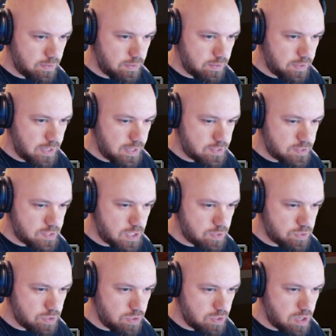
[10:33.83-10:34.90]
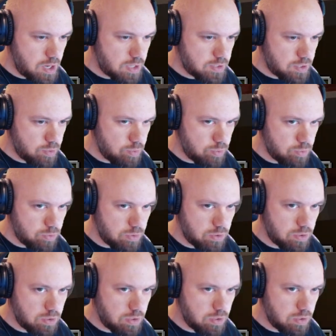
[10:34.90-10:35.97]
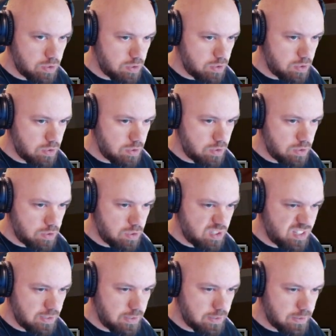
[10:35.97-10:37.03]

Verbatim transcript: Ghast sounds are not cool slicedlime